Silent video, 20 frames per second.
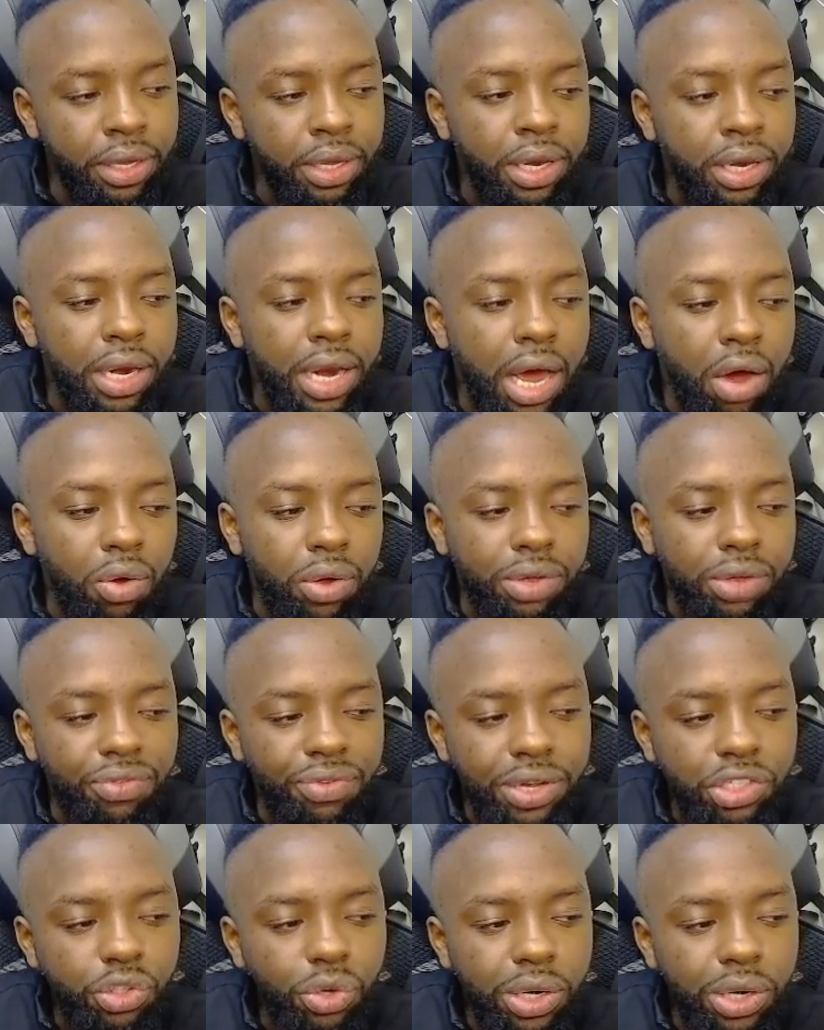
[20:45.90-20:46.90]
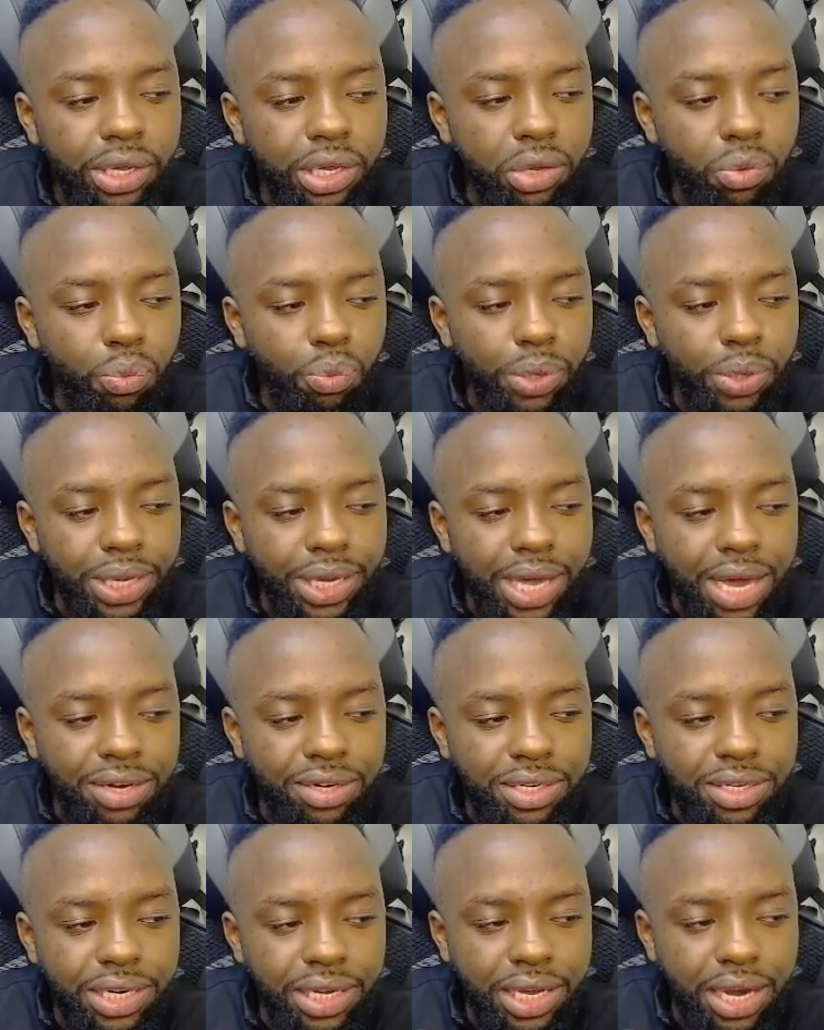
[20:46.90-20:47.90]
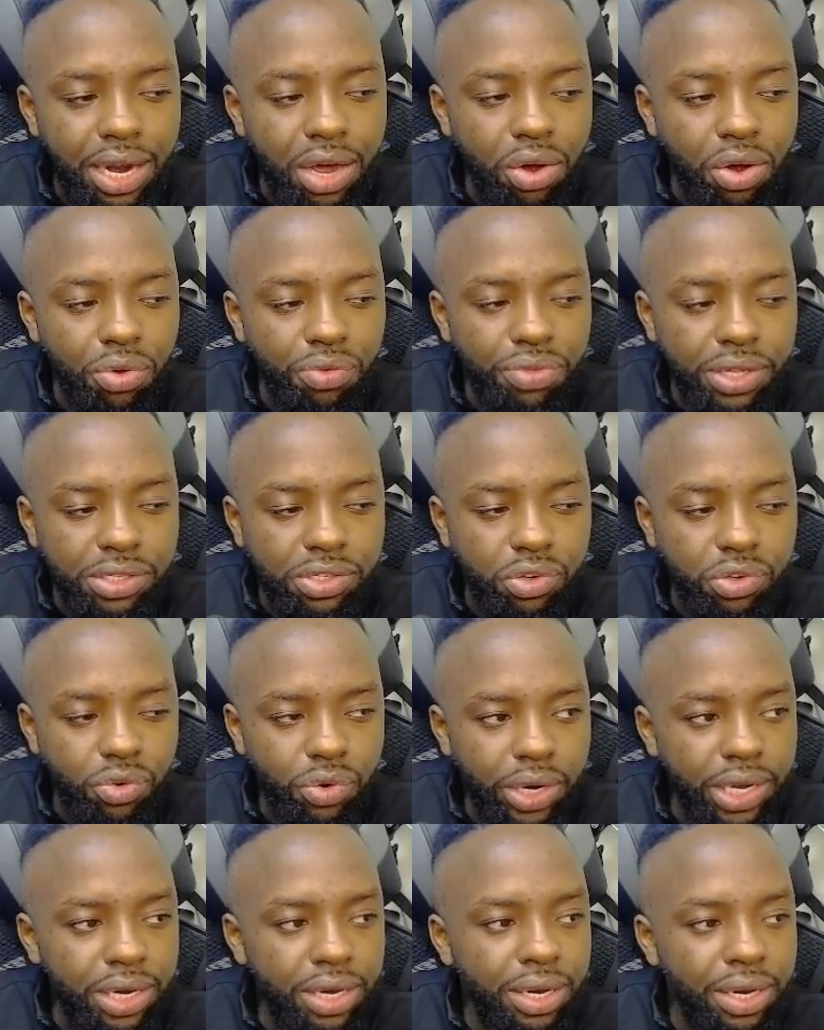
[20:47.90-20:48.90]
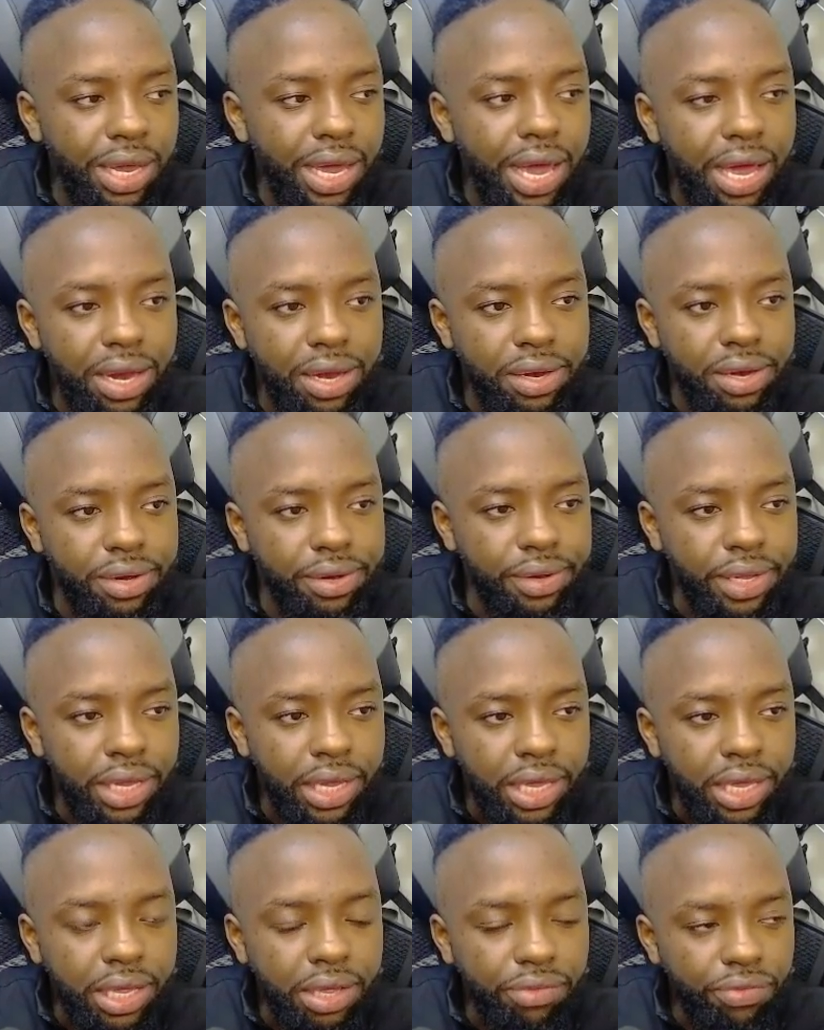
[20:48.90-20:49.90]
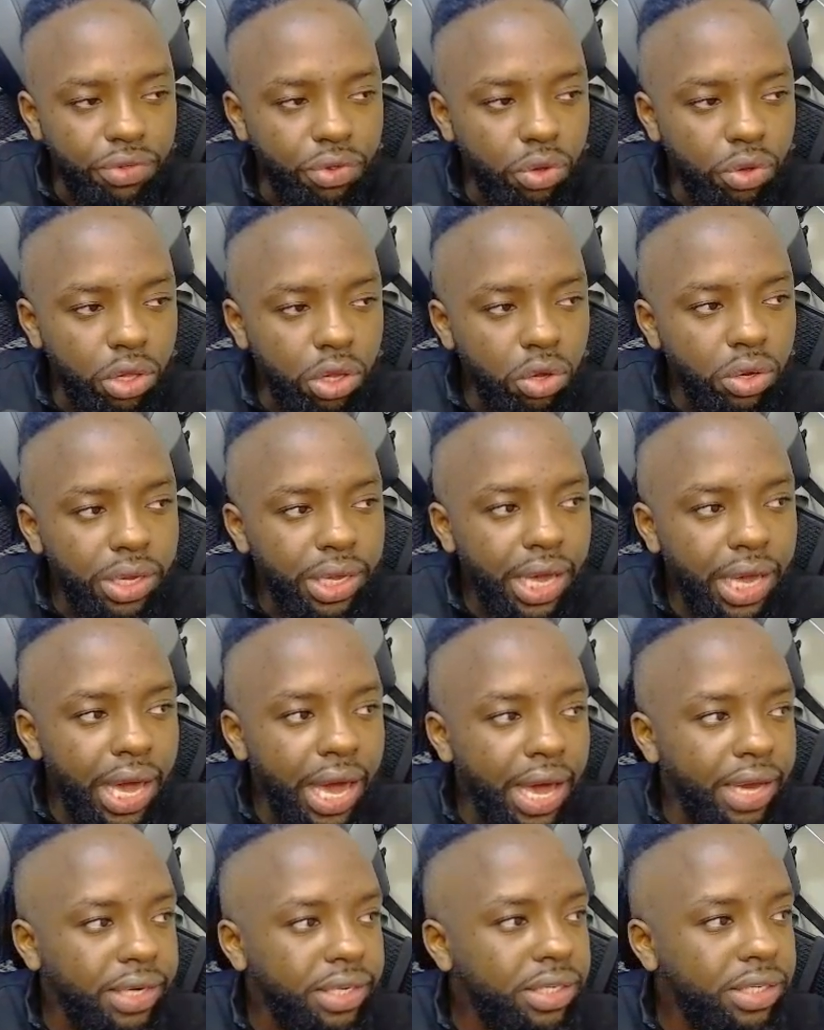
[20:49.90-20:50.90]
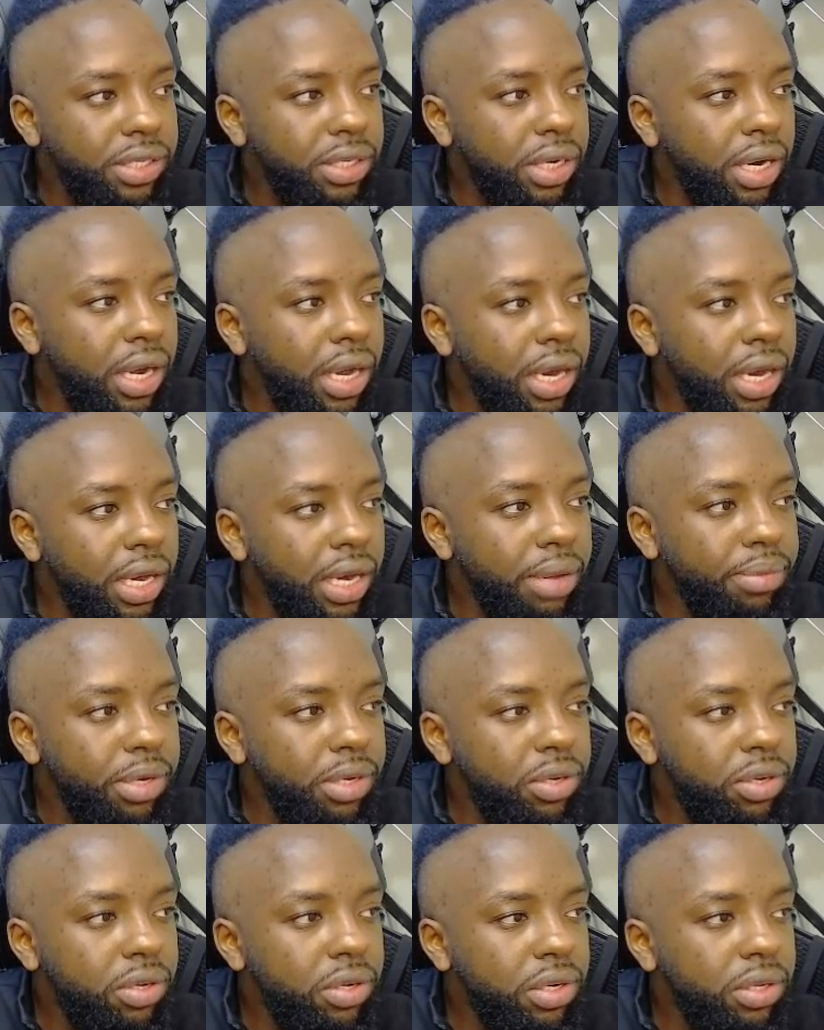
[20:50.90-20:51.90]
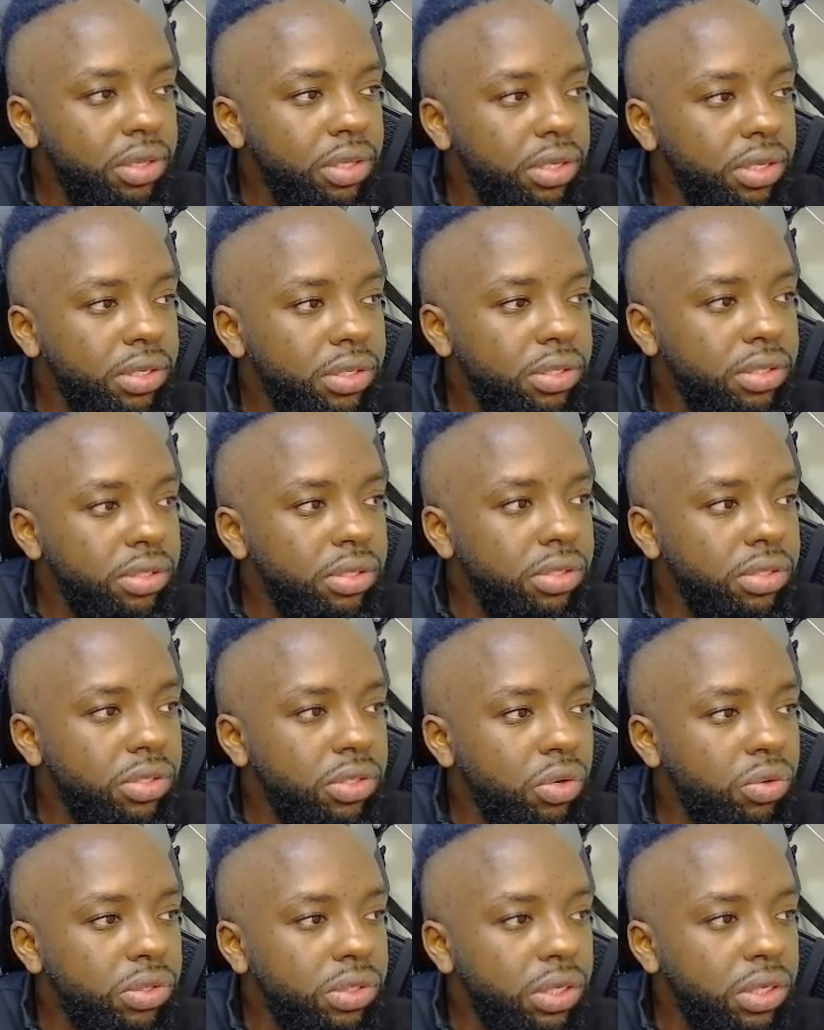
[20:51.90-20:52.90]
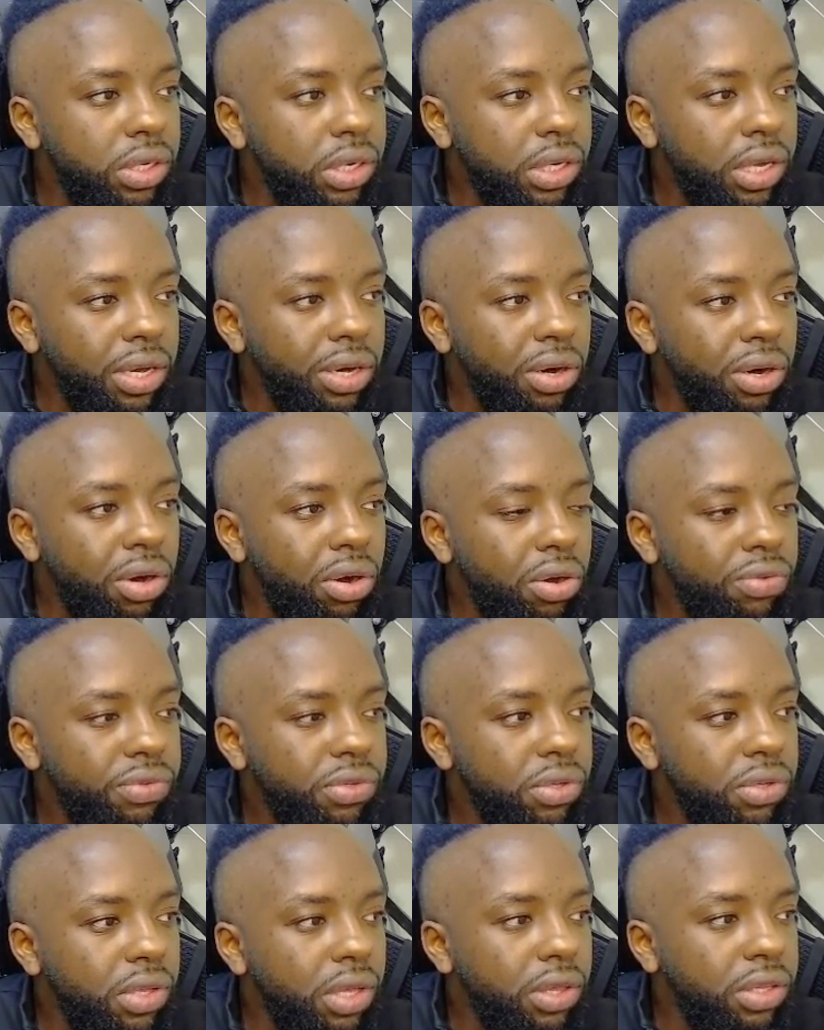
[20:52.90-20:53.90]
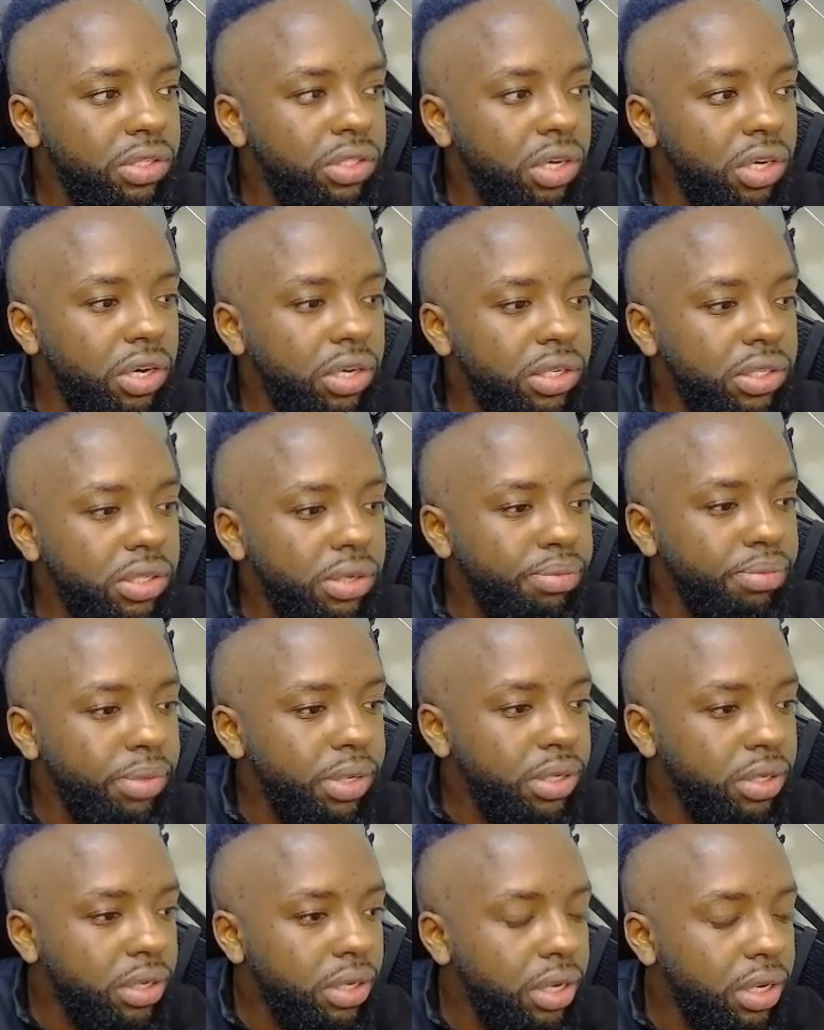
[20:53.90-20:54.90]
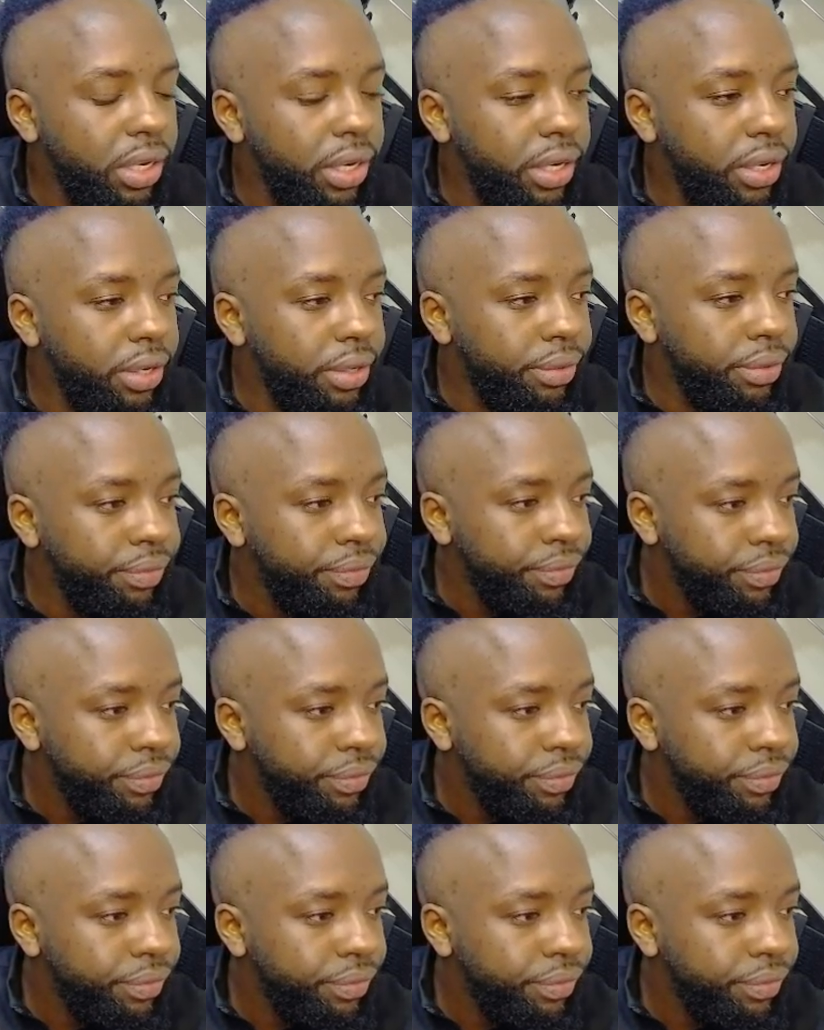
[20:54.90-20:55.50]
Now eventually we got taken out of this trade, and if you look at let me turn this zones indicator off so that the chart is a bit cleaner.